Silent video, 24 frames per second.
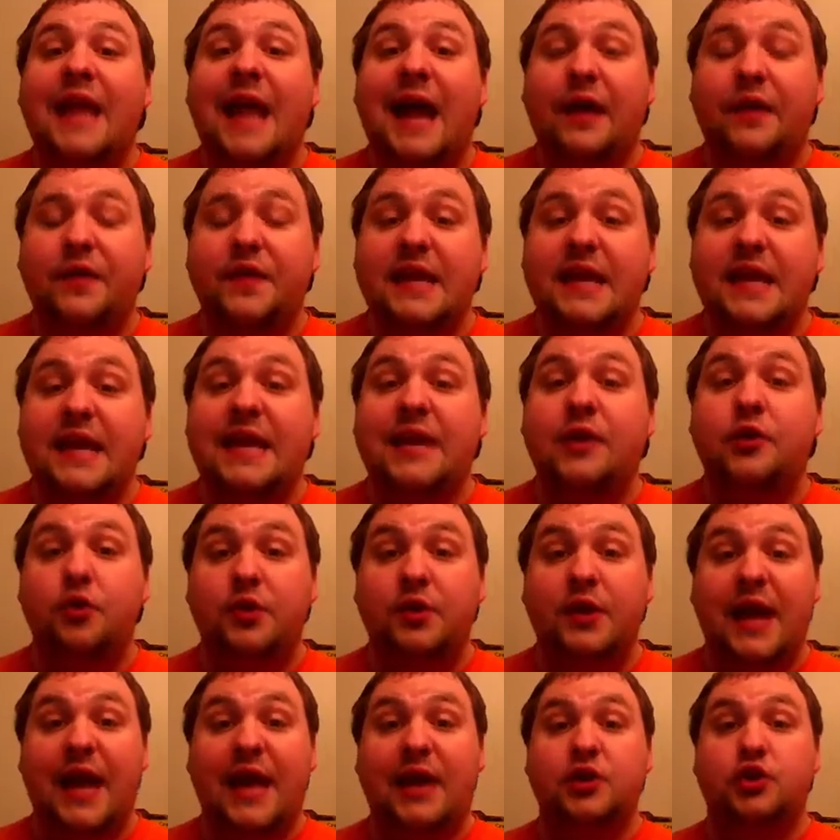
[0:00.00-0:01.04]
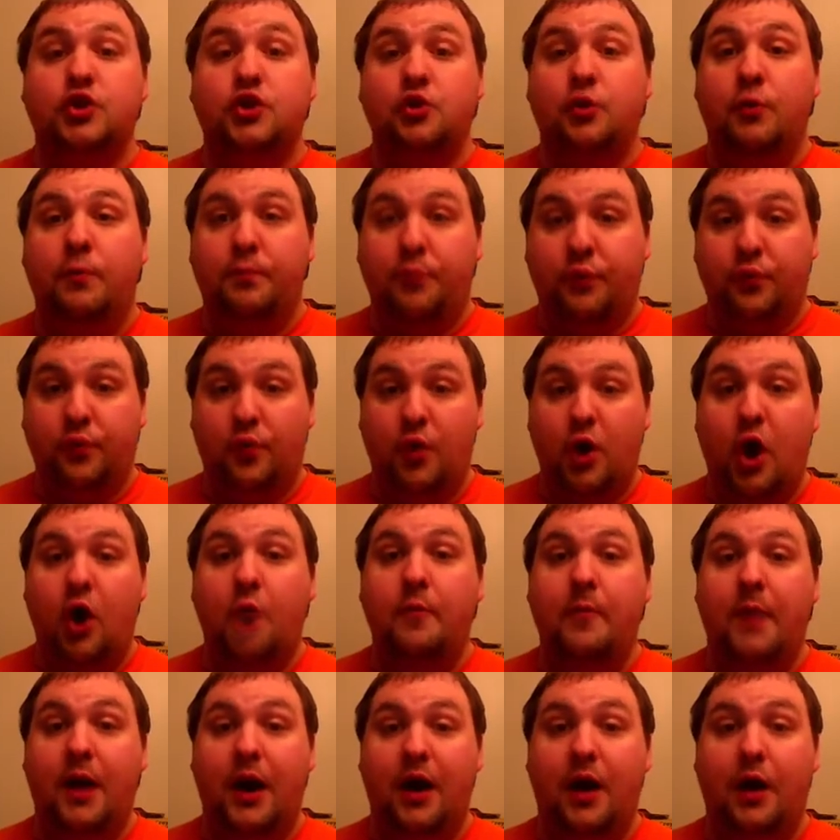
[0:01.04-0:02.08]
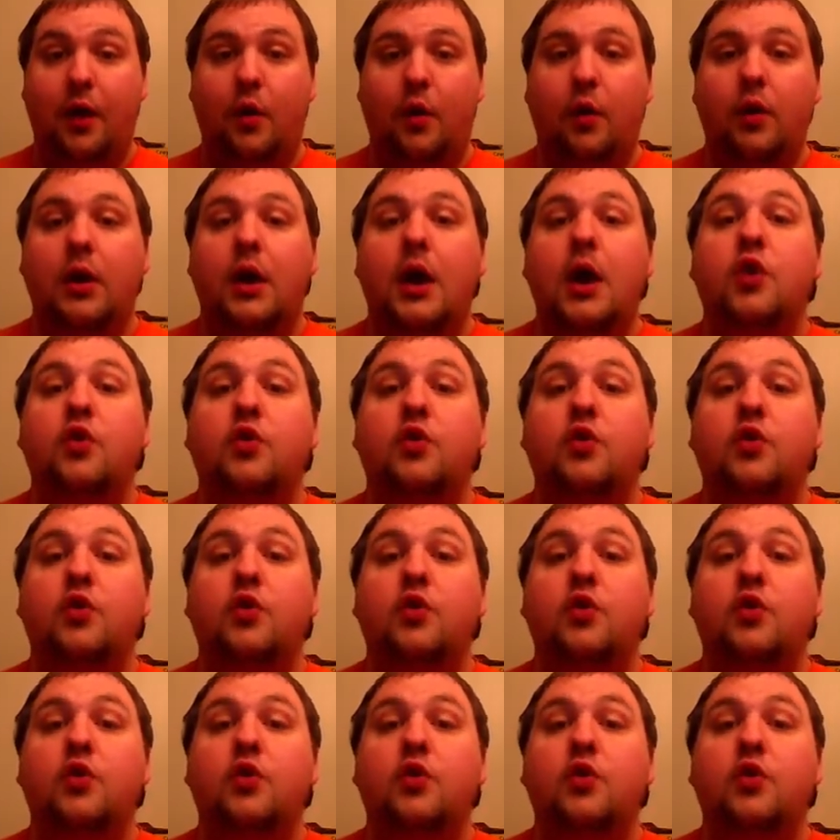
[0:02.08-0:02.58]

Now, the international promo